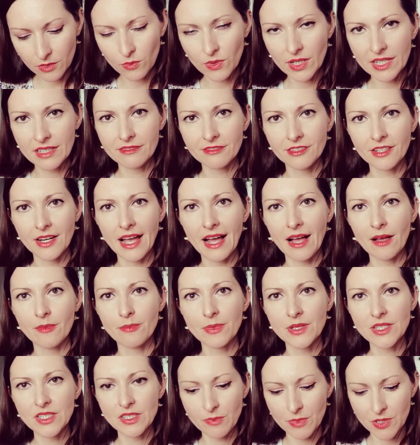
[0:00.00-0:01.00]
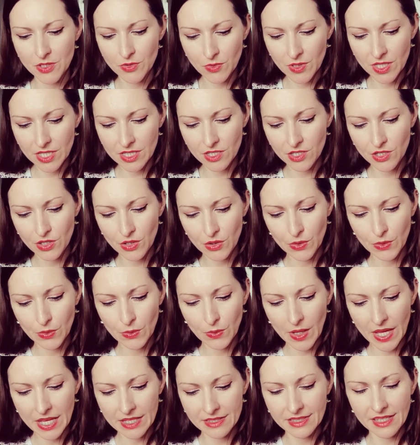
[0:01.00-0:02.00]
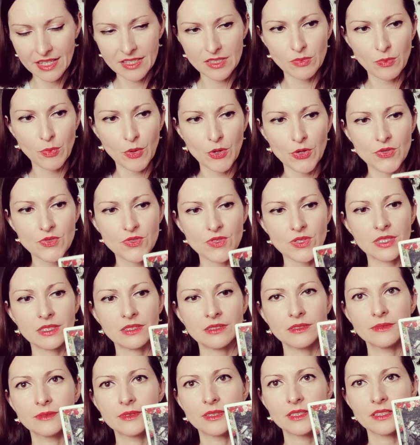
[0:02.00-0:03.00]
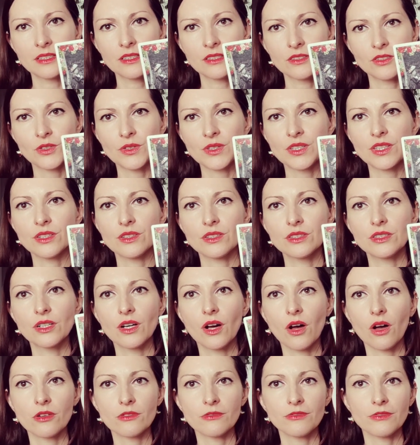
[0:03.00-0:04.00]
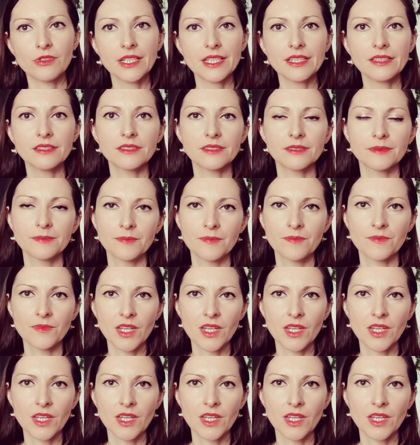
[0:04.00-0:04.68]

whatever happened between you and that person, to heal the conflict.